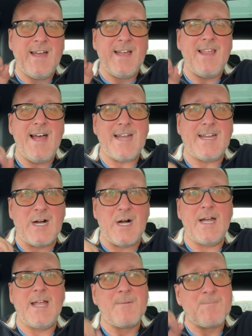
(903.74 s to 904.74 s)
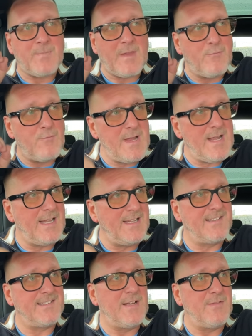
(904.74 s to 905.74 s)
That guy really
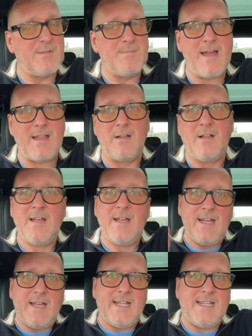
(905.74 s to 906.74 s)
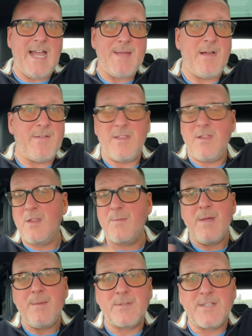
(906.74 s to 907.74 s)
deserves a medal. He came over, the other
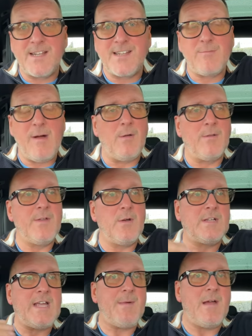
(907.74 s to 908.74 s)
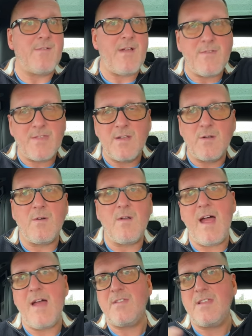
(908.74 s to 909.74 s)
people did as well. They all came over, everything all
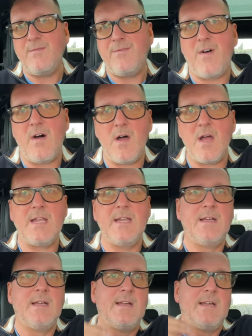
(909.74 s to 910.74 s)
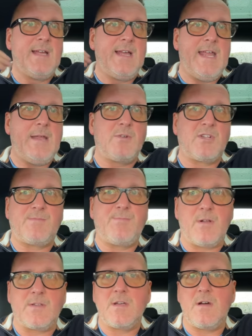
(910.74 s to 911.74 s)
right, everything fine. He was
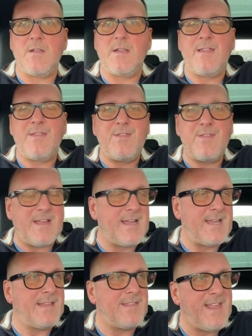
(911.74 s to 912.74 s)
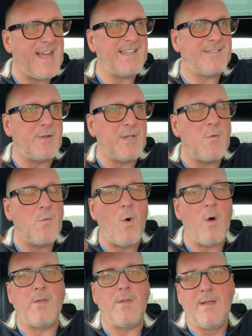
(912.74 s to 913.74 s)
spot on. That is what you
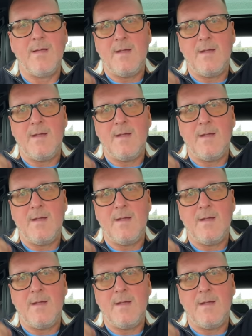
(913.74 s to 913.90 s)
want.